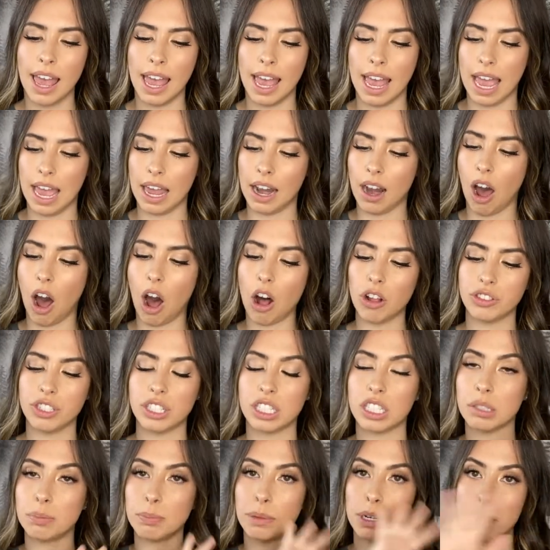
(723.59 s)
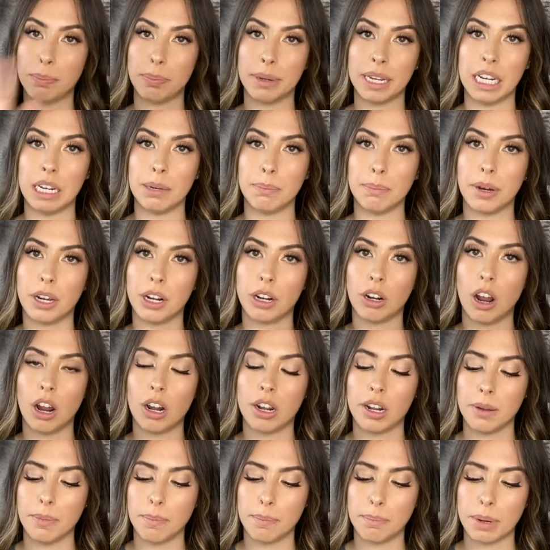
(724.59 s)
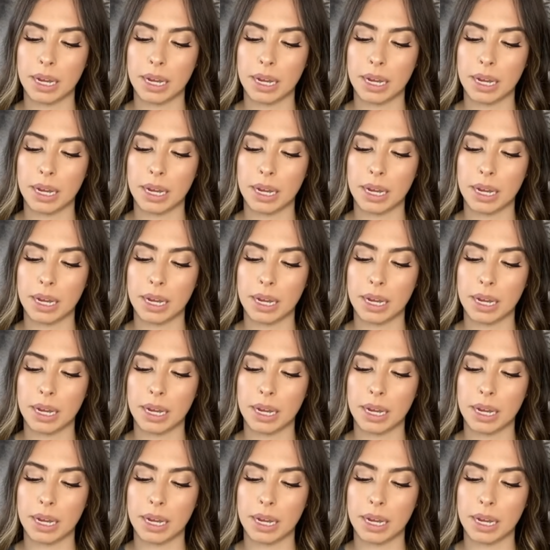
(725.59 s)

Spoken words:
And I'll just smear peanut butter on them.